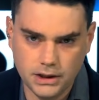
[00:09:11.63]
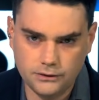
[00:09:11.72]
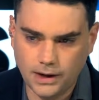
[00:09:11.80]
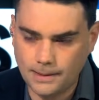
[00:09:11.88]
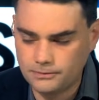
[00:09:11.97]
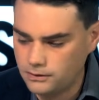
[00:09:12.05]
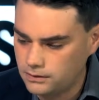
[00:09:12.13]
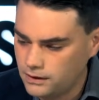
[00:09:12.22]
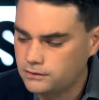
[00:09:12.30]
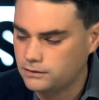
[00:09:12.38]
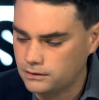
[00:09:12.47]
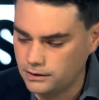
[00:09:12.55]
he drops
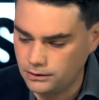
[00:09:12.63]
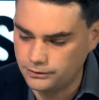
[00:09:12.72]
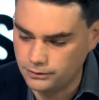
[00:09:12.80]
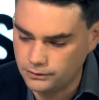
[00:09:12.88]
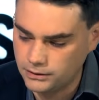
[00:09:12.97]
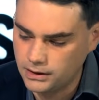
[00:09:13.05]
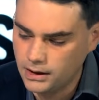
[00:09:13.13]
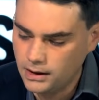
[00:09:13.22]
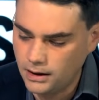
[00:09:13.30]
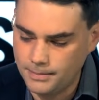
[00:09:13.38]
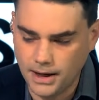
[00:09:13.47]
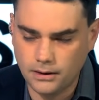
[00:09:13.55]
this little doozy
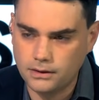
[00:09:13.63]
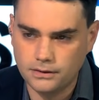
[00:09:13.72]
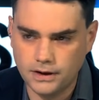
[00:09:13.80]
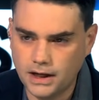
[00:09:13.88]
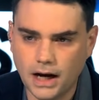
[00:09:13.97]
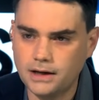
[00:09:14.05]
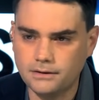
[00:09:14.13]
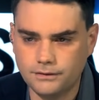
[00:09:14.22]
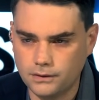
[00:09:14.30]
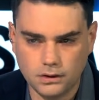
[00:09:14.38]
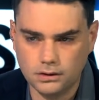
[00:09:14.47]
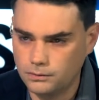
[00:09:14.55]
about the kind
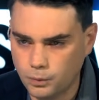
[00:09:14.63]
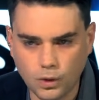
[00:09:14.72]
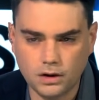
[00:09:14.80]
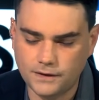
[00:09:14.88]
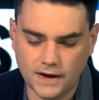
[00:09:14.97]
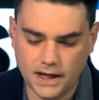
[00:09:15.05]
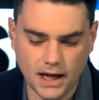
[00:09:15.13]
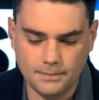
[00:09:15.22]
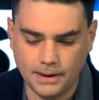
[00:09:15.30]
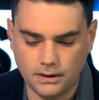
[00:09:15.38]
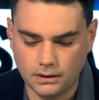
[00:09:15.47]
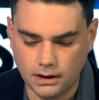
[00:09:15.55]
of work that he
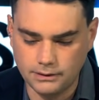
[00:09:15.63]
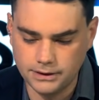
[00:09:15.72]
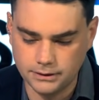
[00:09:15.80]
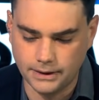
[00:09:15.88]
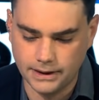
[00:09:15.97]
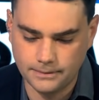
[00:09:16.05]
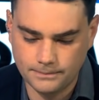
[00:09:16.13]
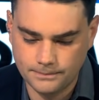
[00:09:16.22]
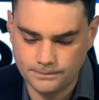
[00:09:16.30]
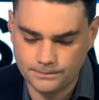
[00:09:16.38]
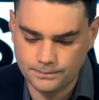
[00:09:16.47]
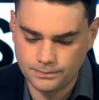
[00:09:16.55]
had Michael Cohen doing.
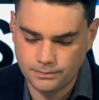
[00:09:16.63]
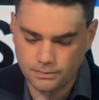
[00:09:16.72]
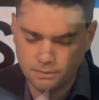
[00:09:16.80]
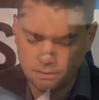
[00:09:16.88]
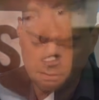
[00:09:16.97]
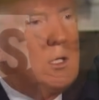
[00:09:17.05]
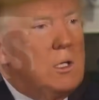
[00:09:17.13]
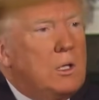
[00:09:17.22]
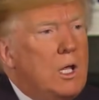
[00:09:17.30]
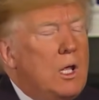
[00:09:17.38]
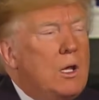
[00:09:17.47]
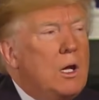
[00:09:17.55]
Why did you hire
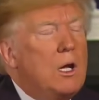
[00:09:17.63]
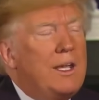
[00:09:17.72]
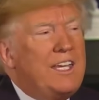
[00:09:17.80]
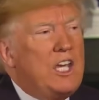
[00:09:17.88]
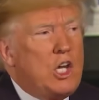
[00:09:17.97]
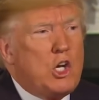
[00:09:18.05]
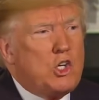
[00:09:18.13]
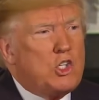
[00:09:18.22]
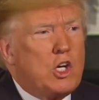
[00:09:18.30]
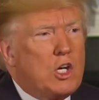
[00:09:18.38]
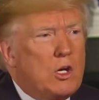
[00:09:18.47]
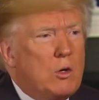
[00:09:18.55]
Michael Cohen? he was
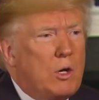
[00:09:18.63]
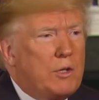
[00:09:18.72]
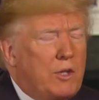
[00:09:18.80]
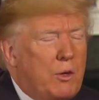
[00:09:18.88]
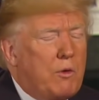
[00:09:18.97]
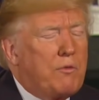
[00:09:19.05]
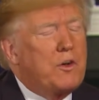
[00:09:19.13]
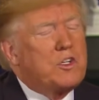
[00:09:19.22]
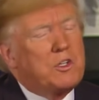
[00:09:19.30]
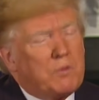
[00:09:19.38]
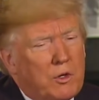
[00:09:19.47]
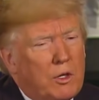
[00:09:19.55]
known as ago, a fixer. I'll tell you,
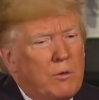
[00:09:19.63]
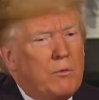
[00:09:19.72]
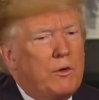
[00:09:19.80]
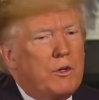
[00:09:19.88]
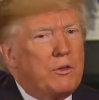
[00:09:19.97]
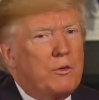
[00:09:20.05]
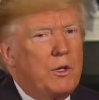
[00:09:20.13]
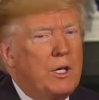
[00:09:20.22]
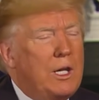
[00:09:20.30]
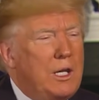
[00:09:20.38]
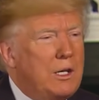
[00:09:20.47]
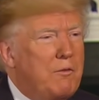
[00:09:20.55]
first of all, that was
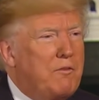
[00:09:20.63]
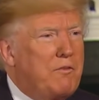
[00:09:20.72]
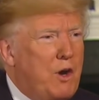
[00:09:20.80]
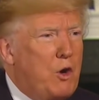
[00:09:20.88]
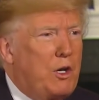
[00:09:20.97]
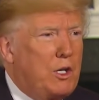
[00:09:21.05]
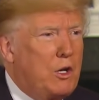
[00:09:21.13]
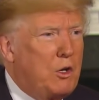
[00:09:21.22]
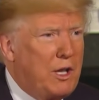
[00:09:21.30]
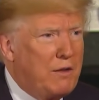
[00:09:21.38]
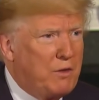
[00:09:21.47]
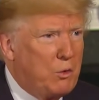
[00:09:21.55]
his title. He very fixer.
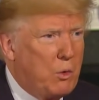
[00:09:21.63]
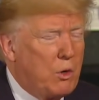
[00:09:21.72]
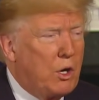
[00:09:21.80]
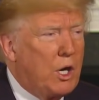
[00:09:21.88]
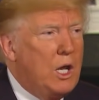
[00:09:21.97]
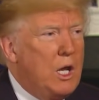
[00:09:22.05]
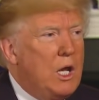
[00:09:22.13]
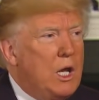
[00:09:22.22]
low level work.